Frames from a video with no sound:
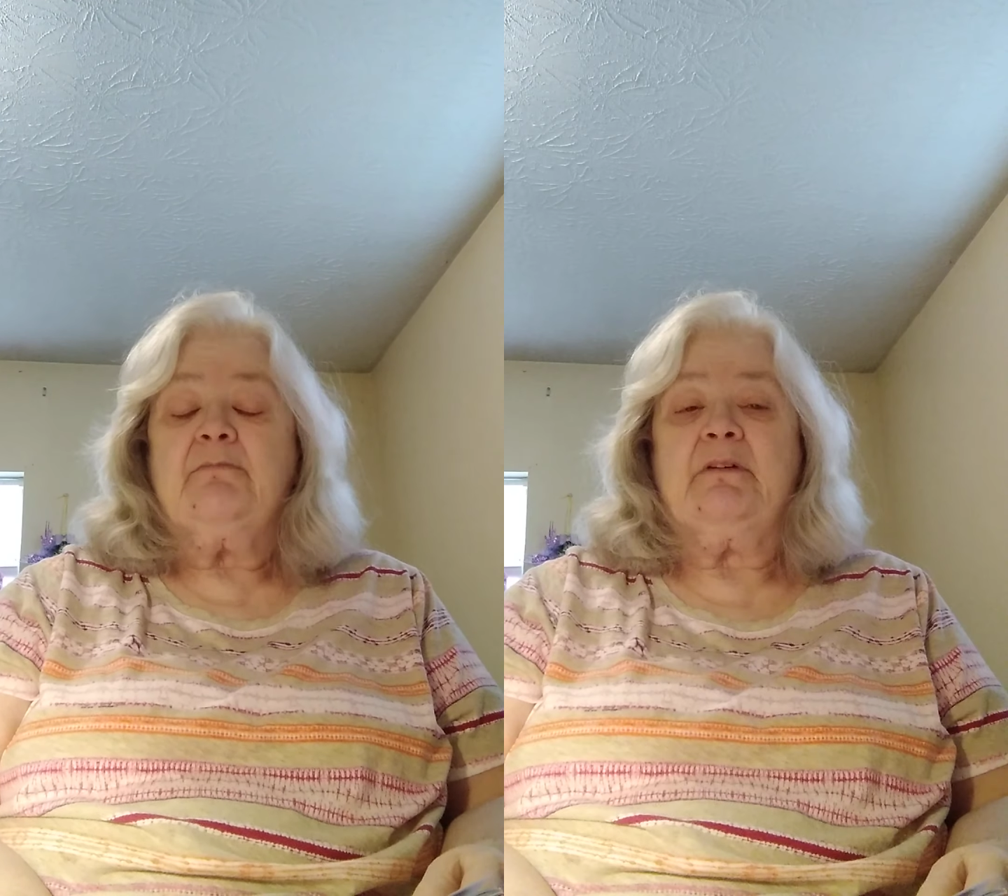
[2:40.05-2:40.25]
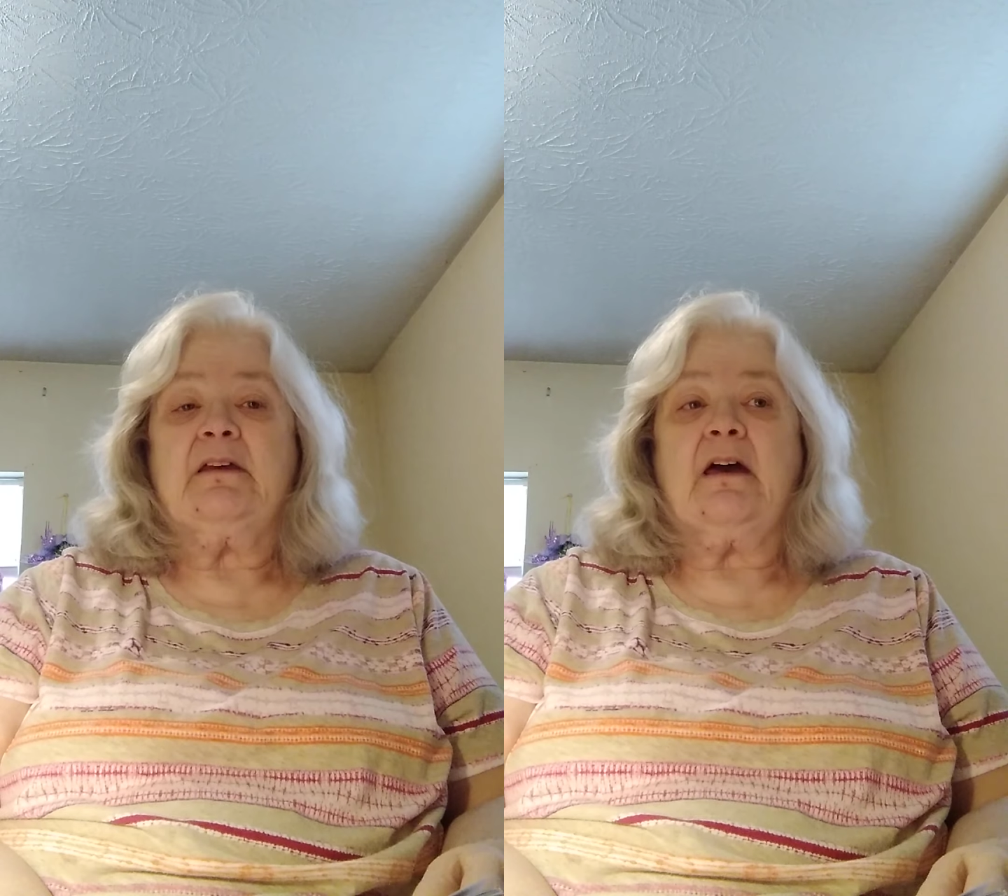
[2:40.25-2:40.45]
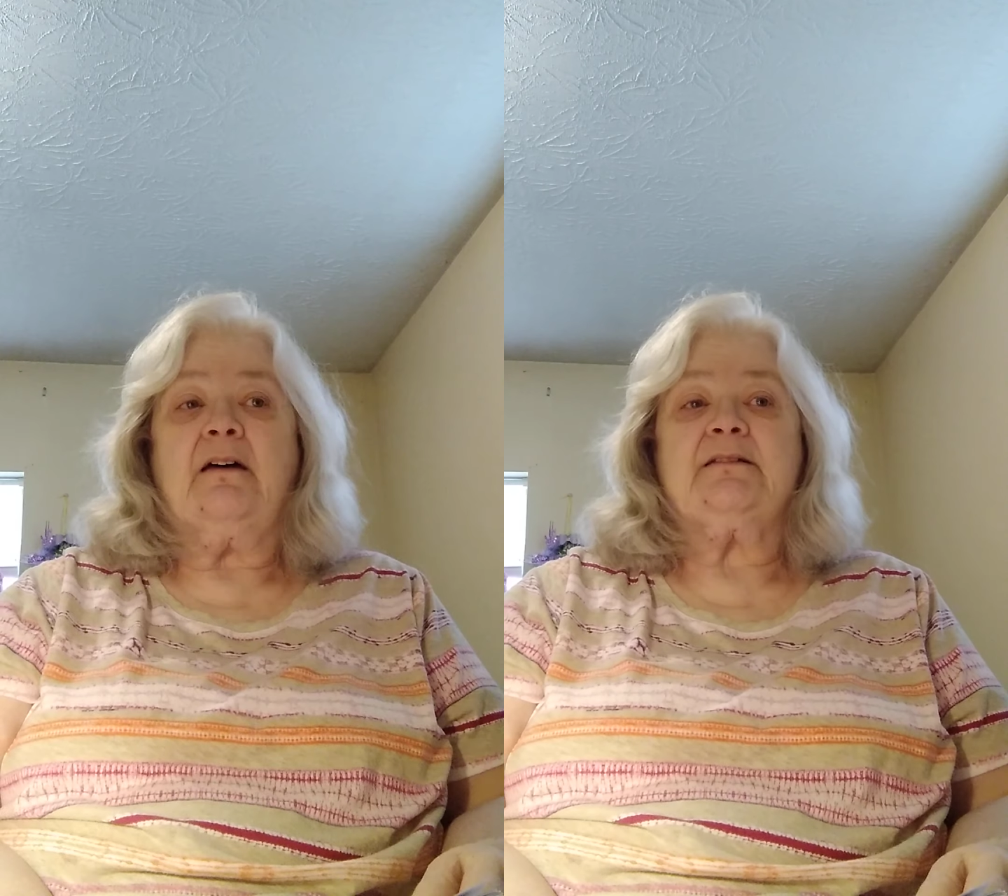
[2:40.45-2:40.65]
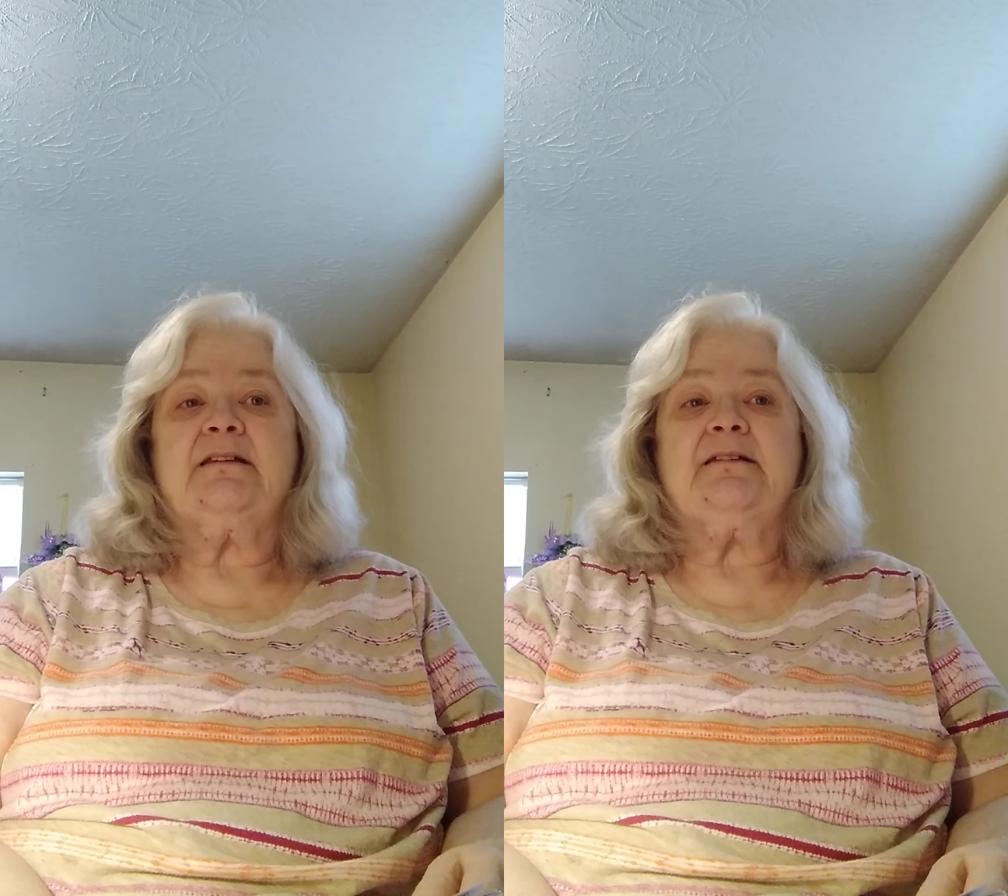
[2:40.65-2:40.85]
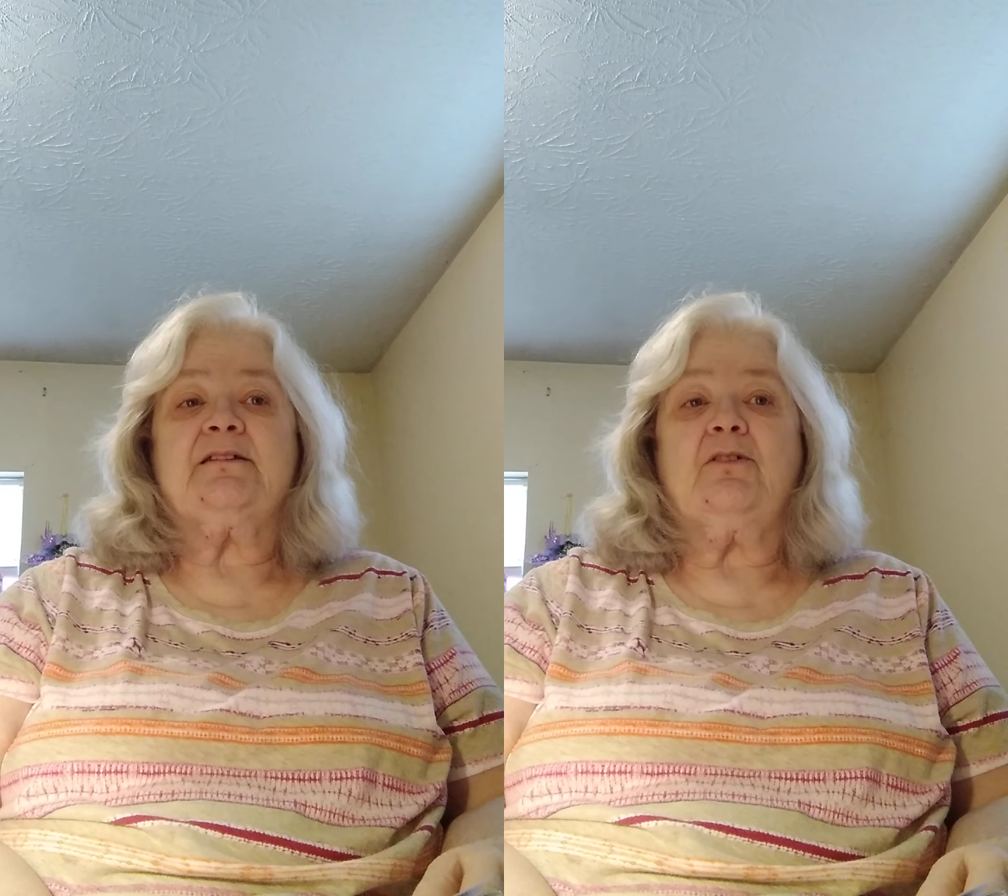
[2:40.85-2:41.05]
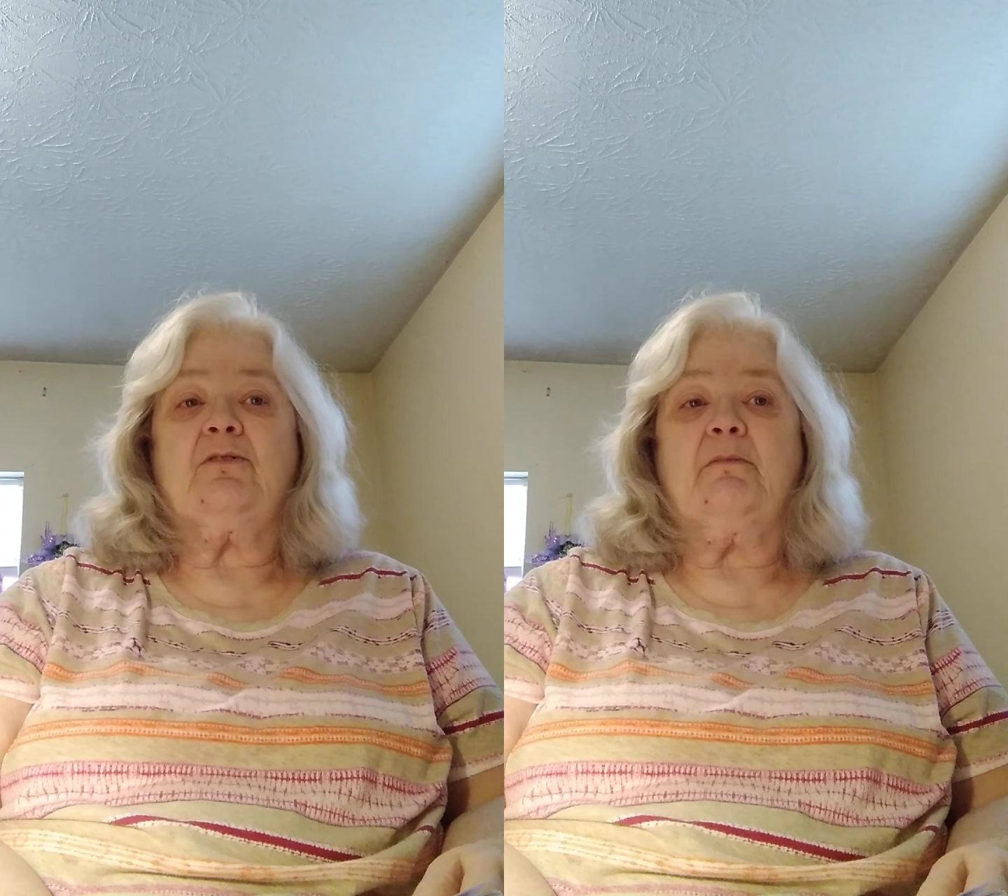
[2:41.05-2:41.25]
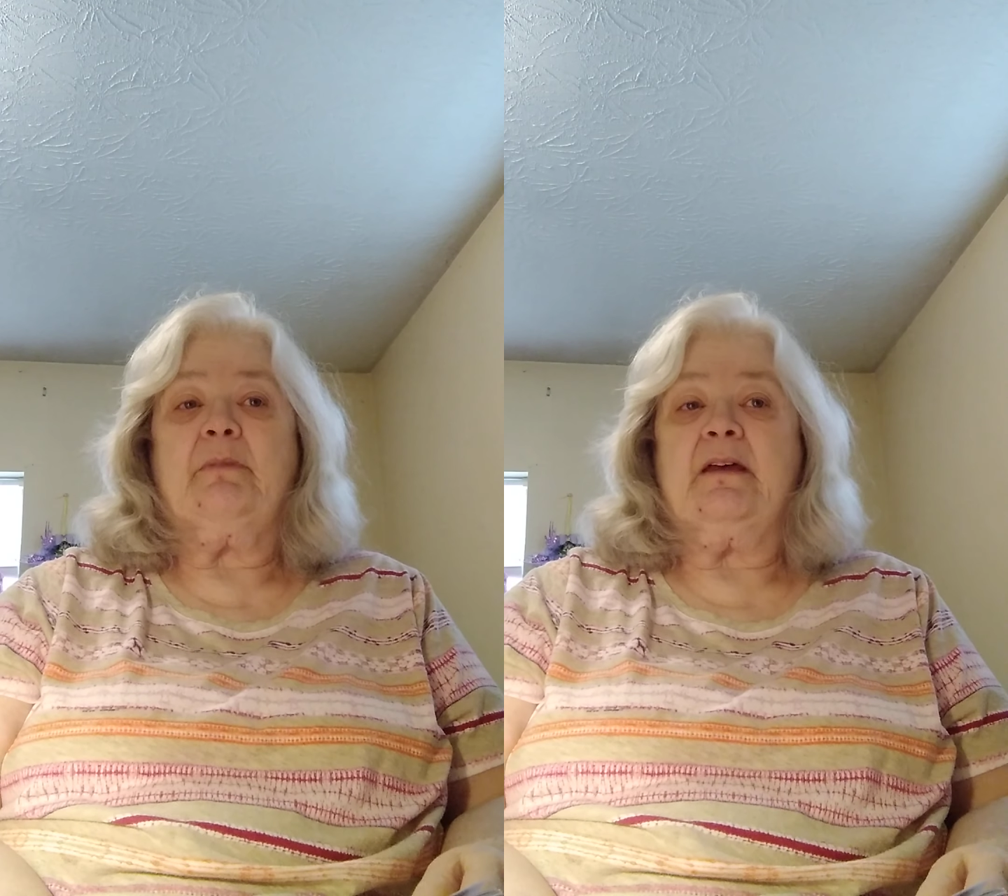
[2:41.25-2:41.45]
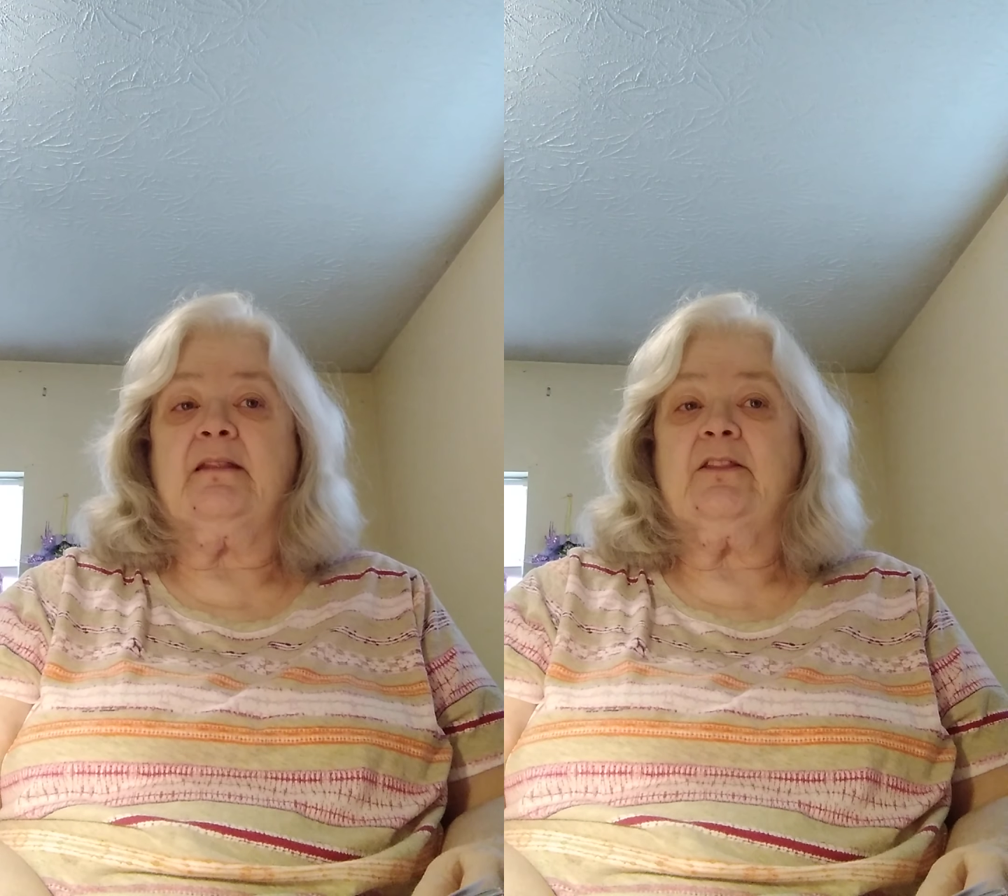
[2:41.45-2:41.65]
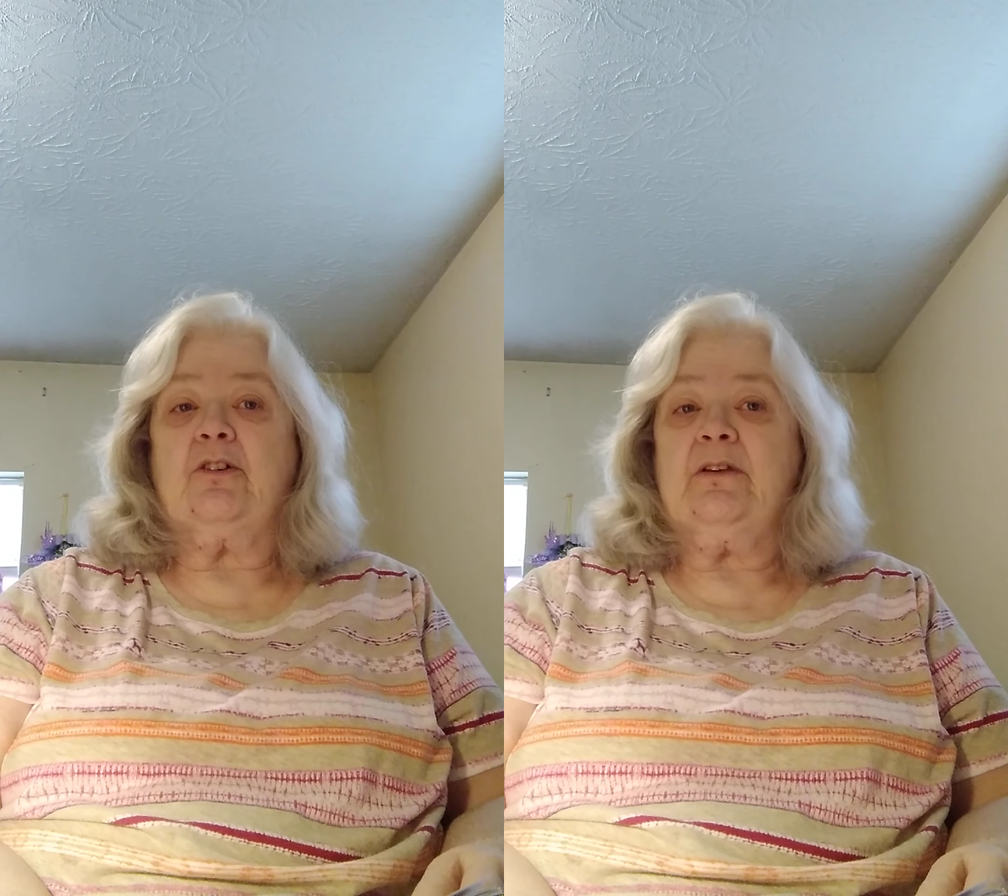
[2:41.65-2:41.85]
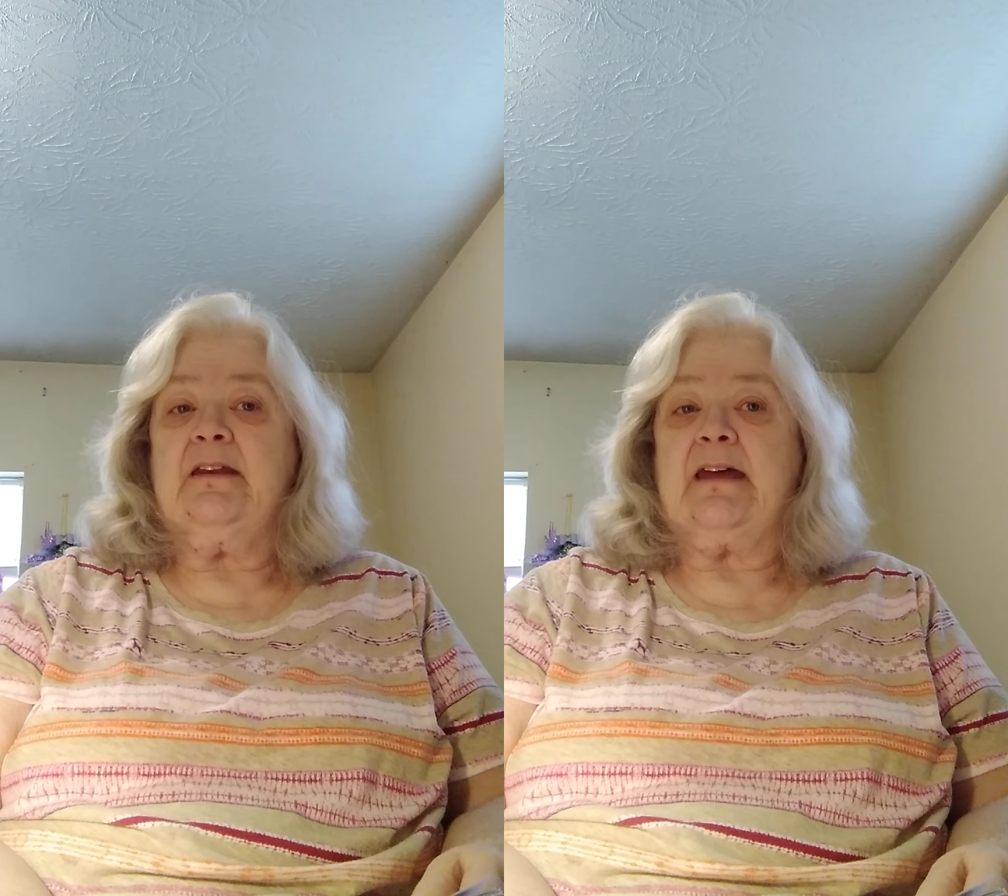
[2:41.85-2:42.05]
because it's going to be a
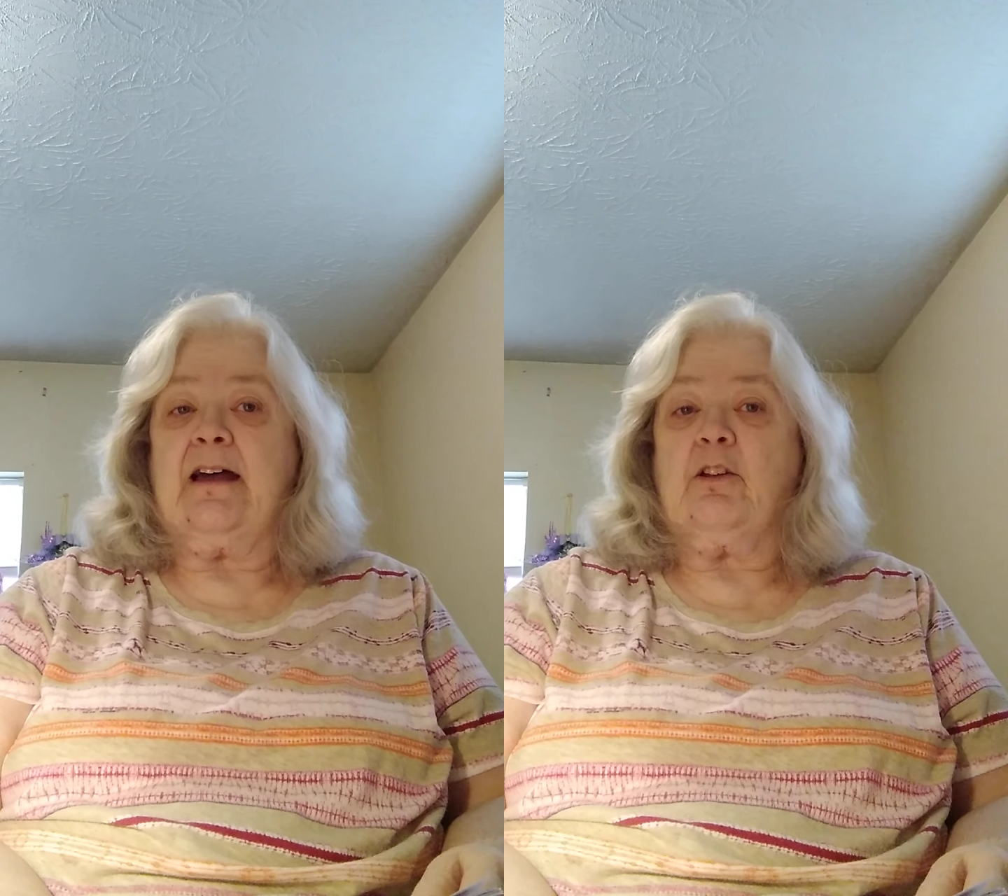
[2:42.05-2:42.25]
$30